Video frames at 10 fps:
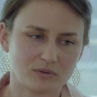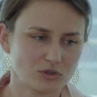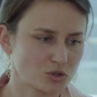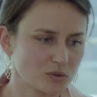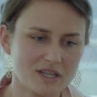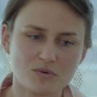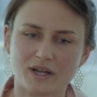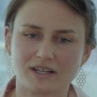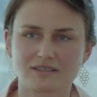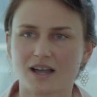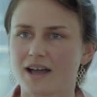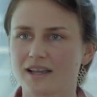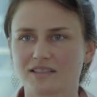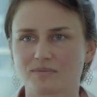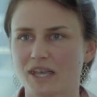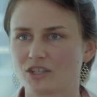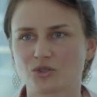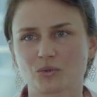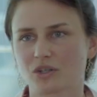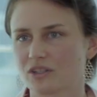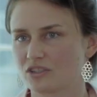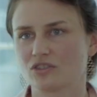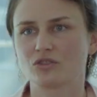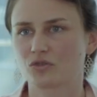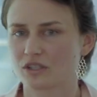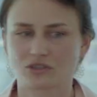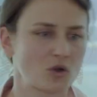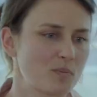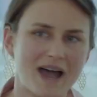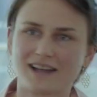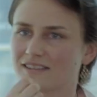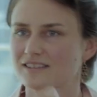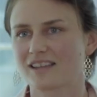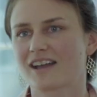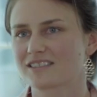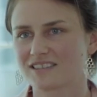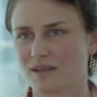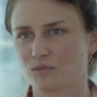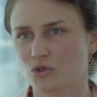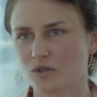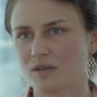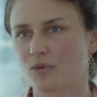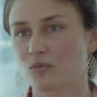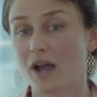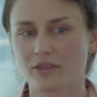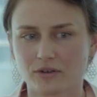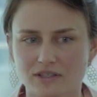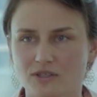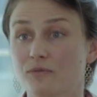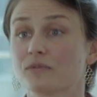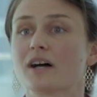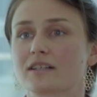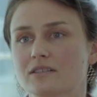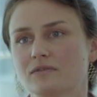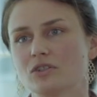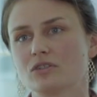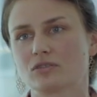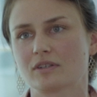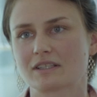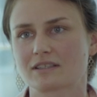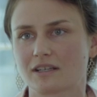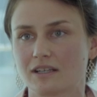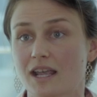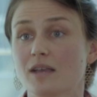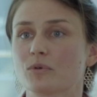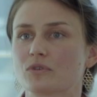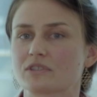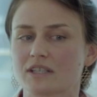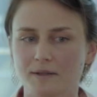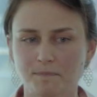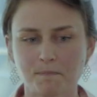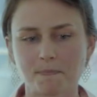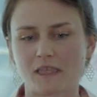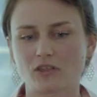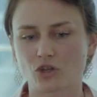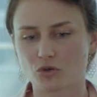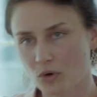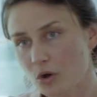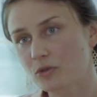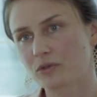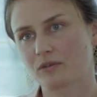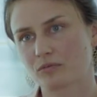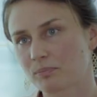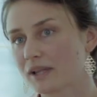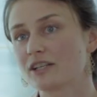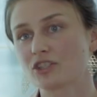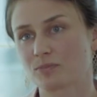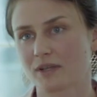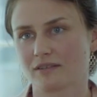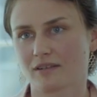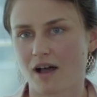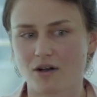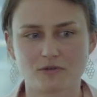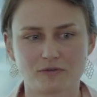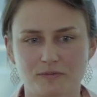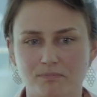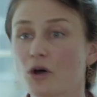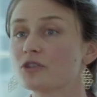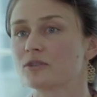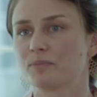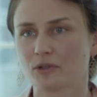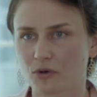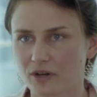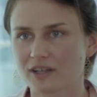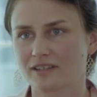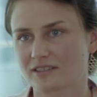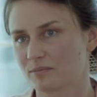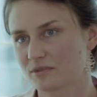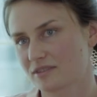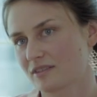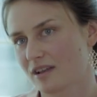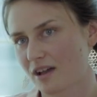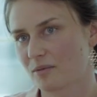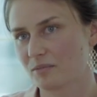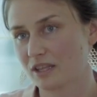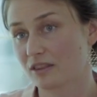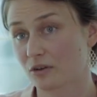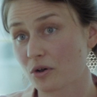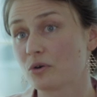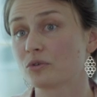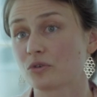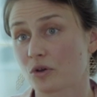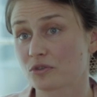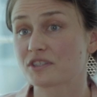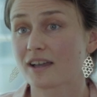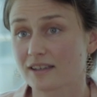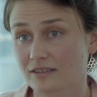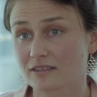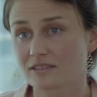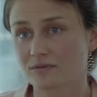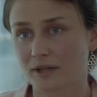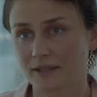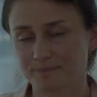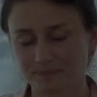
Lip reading: tree, when it dies, makes sure its nutrients go back into that same tree, but rather it's a flux of nutrients that enables the growth and replenishment of multiple organisms in their own growth cycles, right?